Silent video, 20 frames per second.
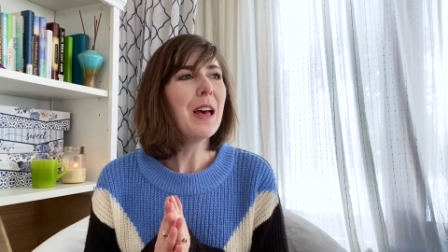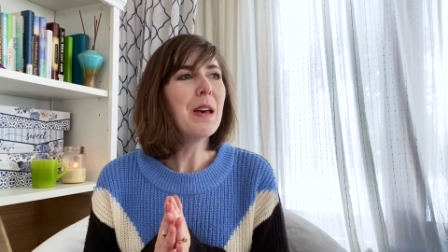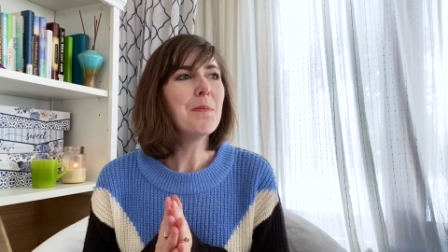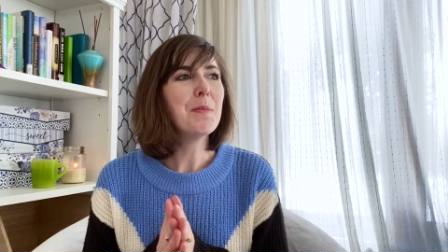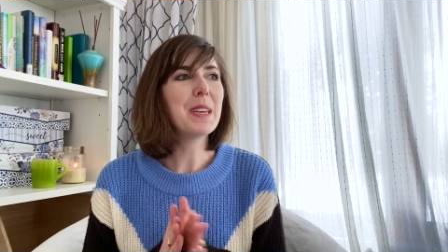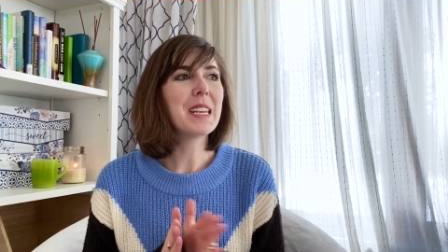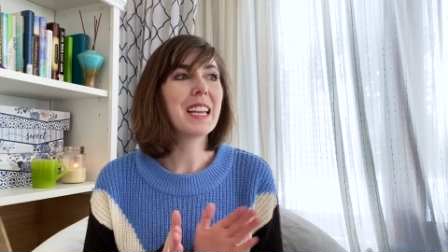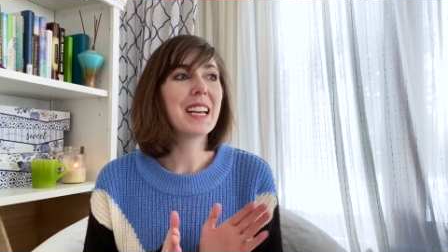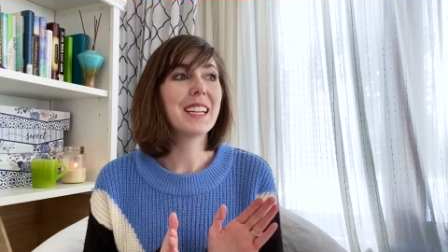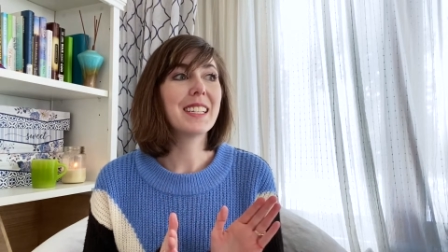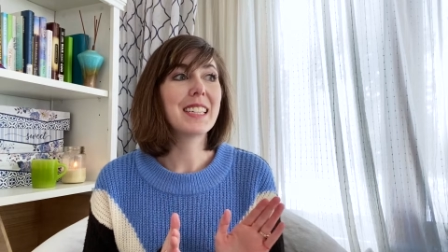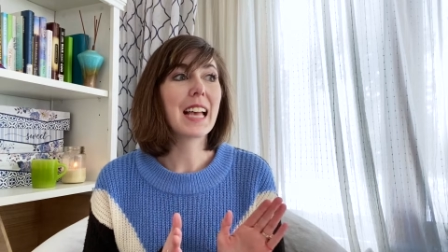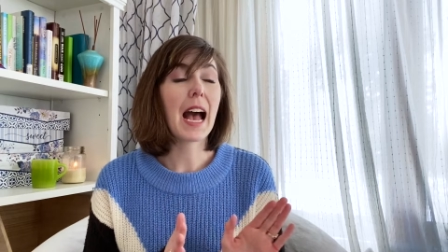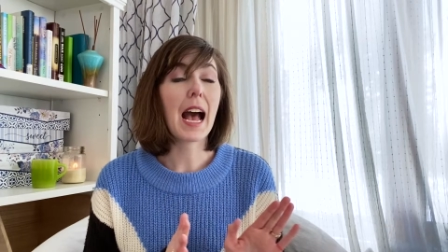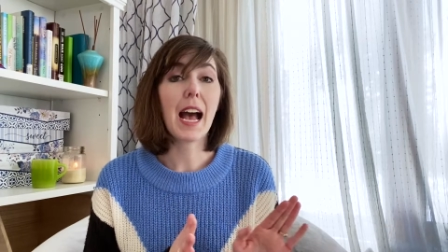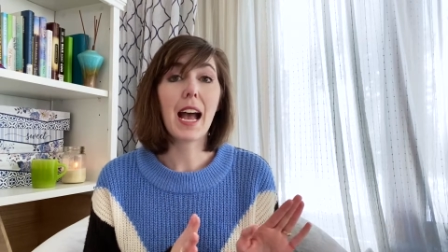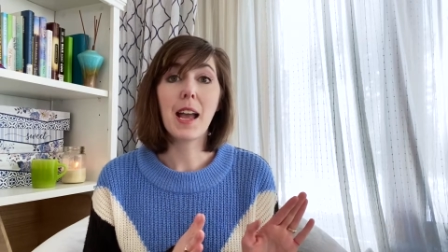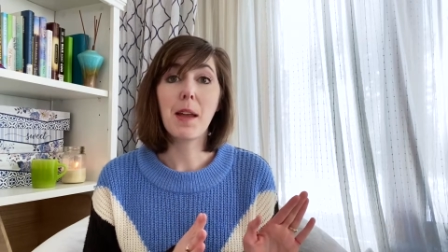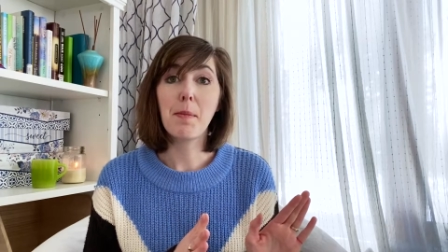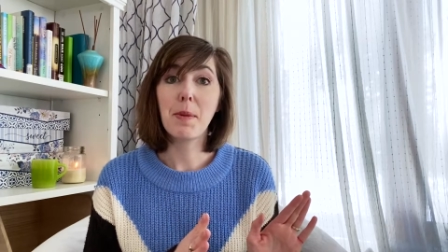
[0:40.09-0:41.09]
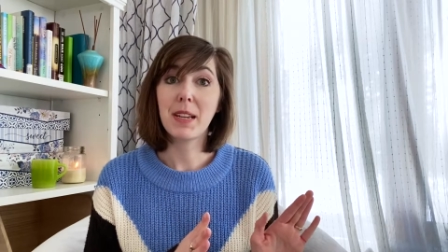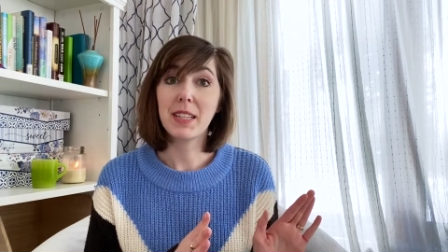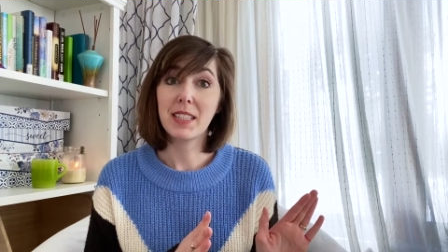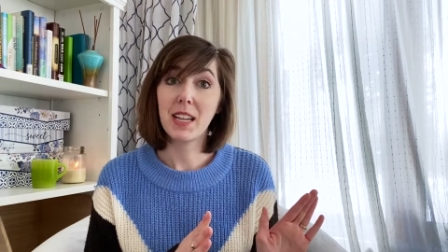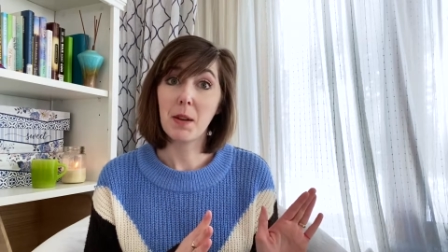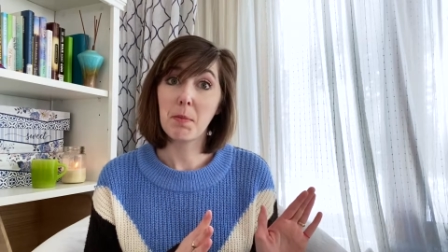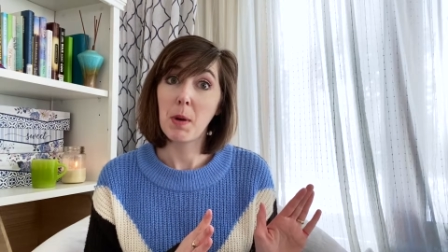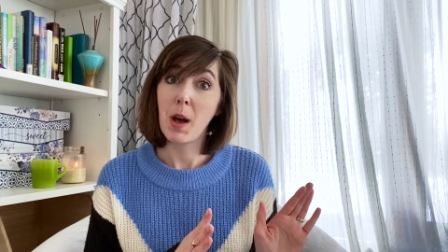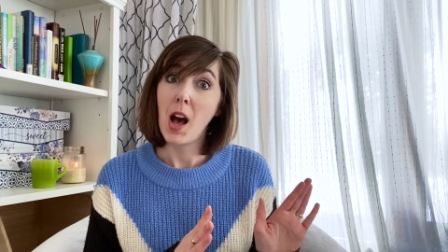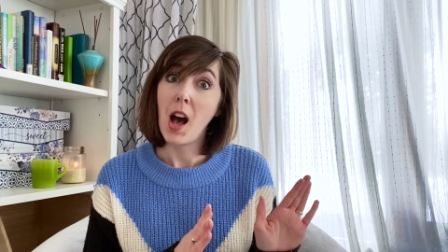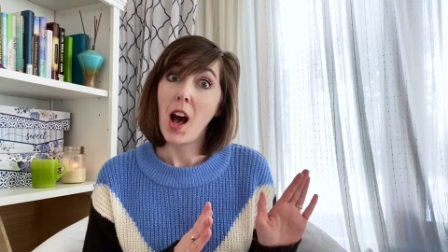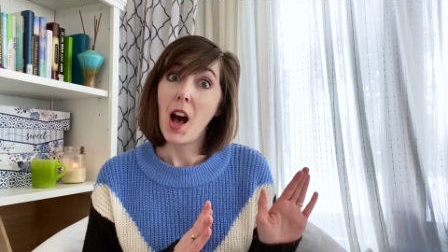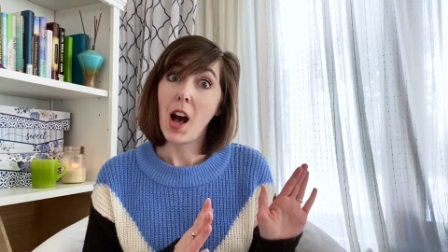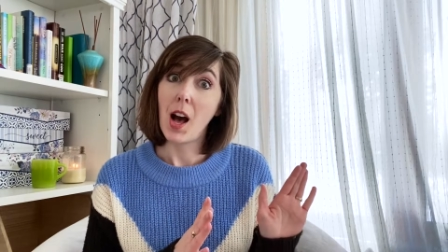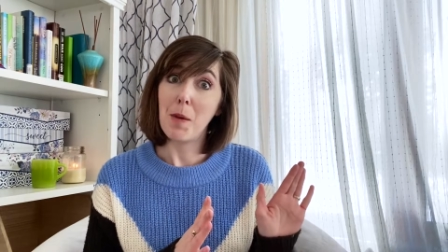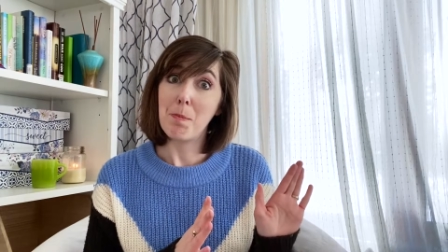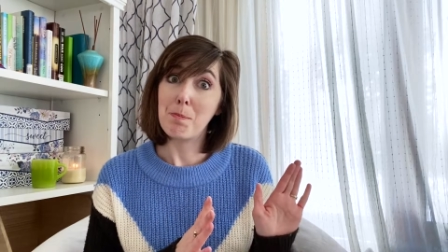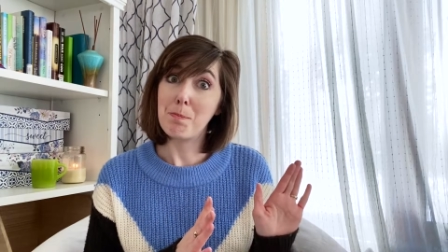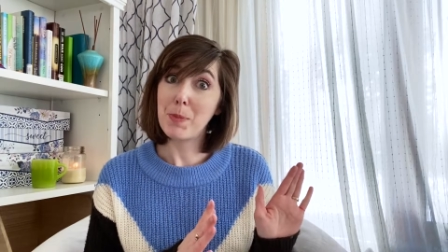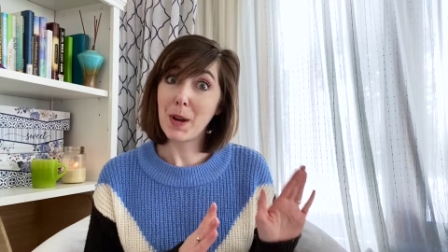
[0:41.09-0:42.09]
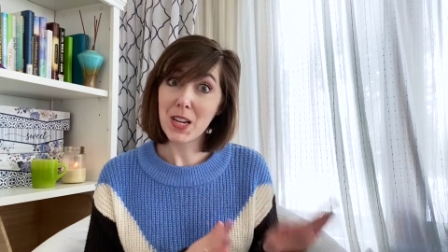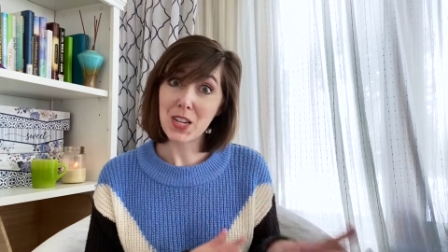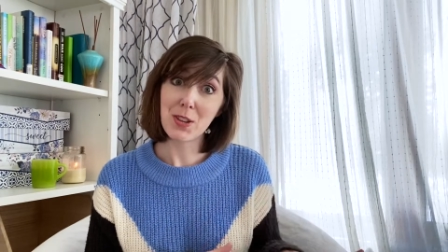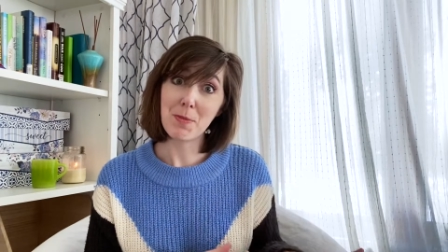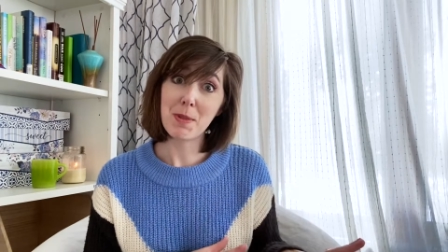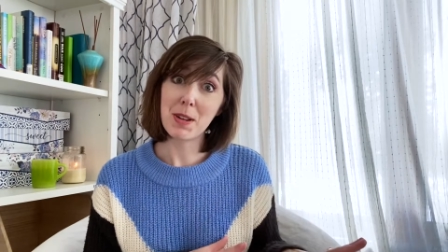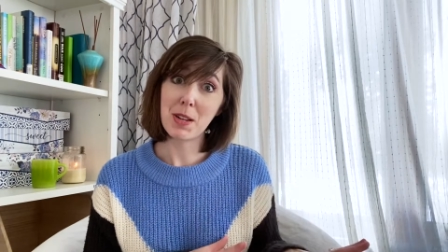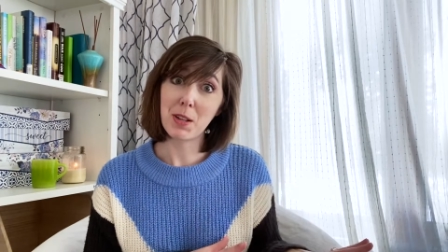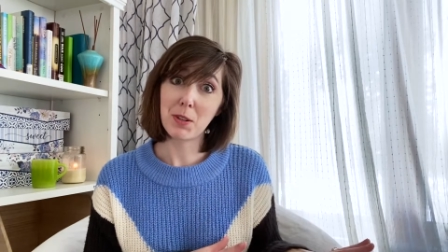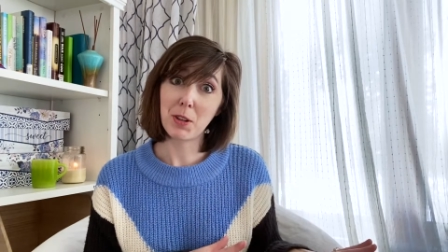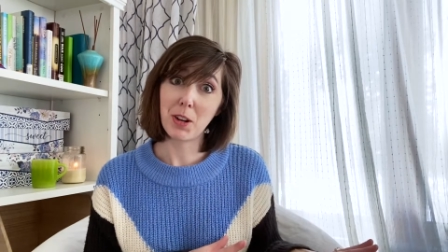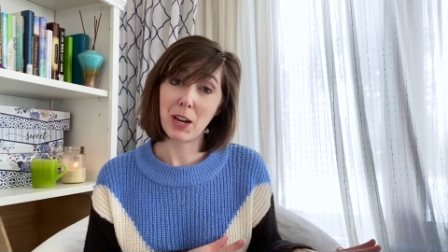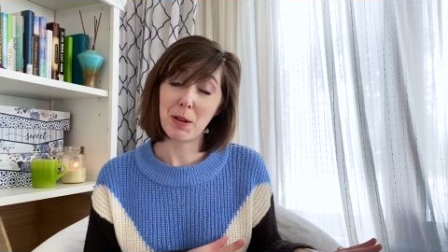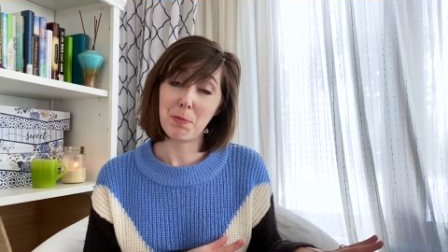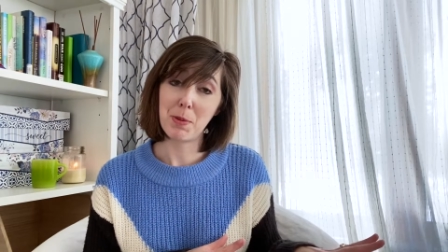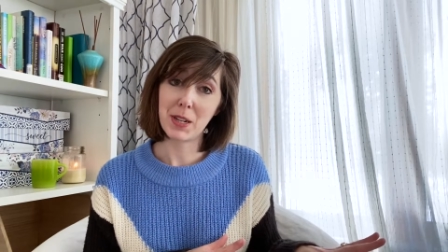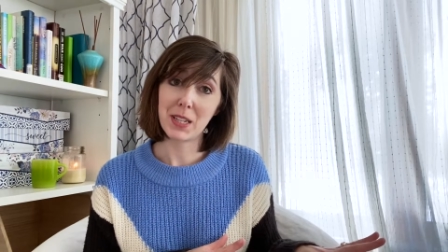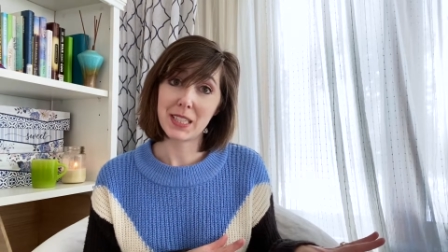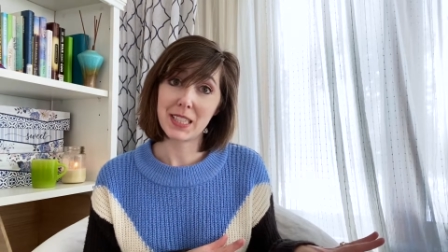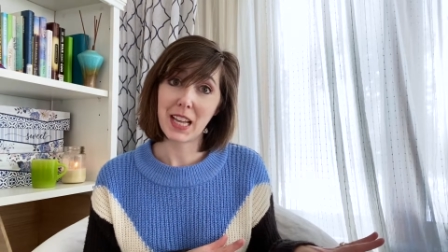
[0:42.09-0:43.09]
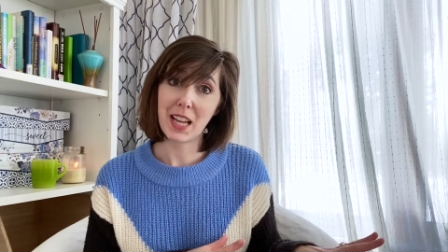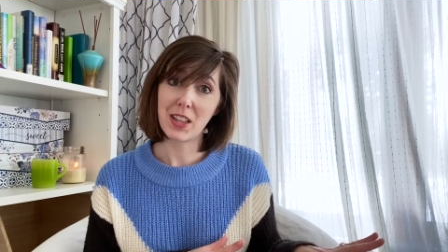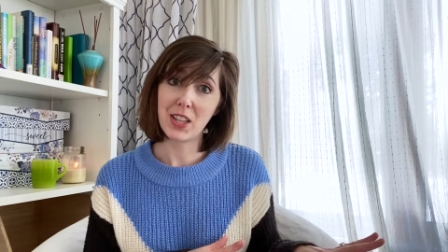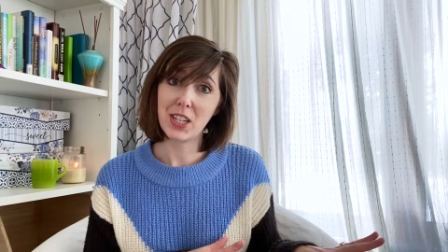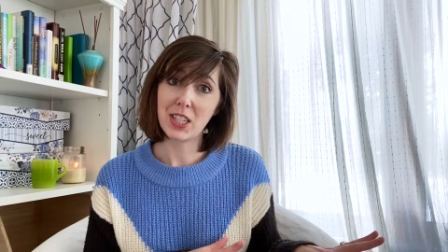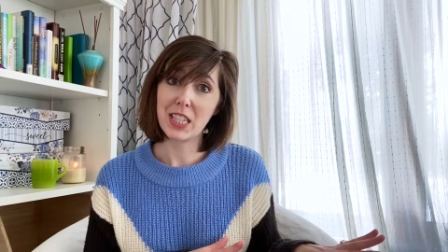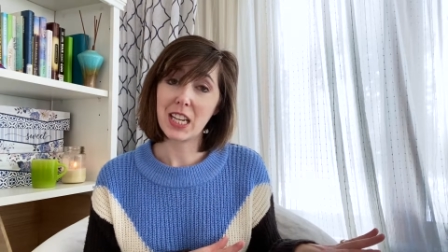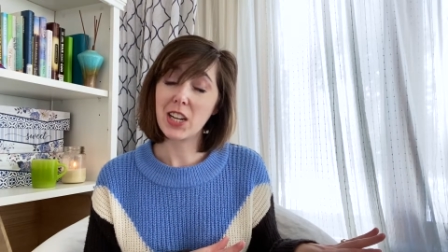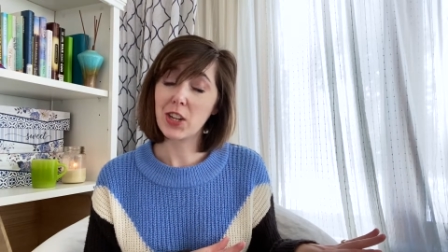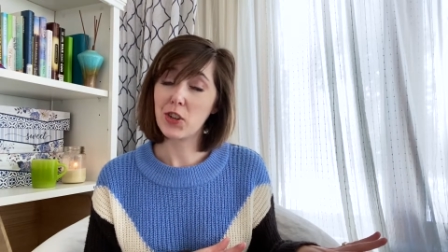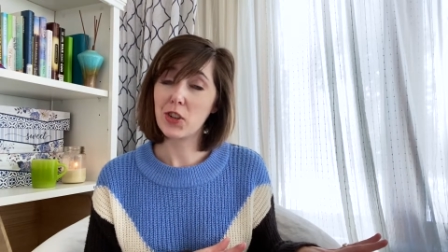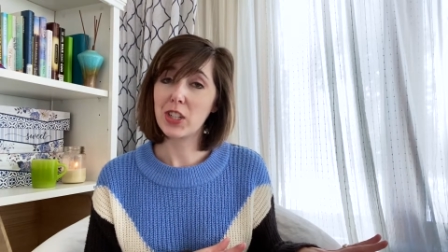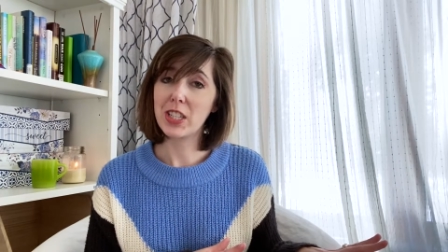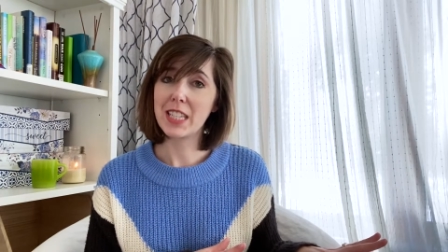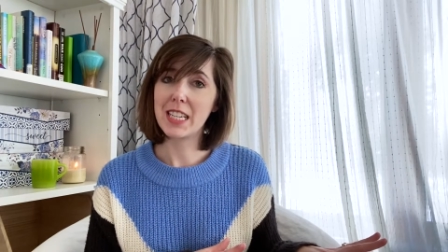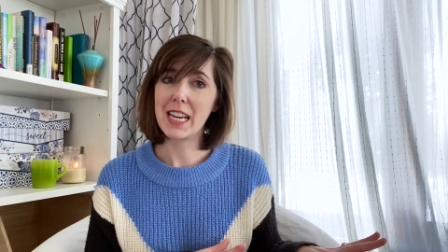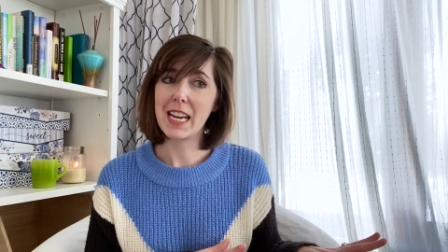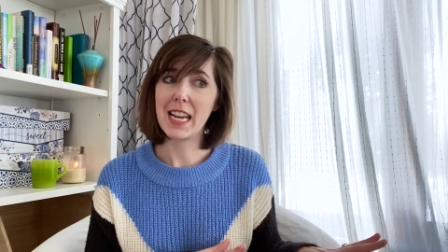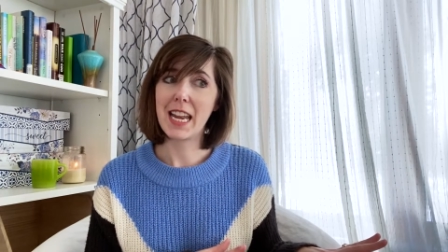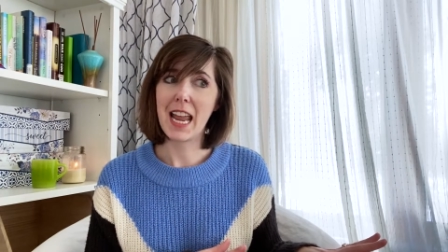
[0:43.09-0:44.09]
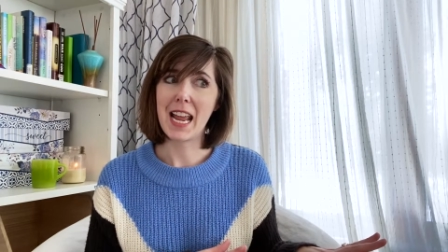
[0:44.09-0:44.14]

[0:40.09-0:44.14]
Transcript: because I picked up a bunch of middle grade books that looked interesting,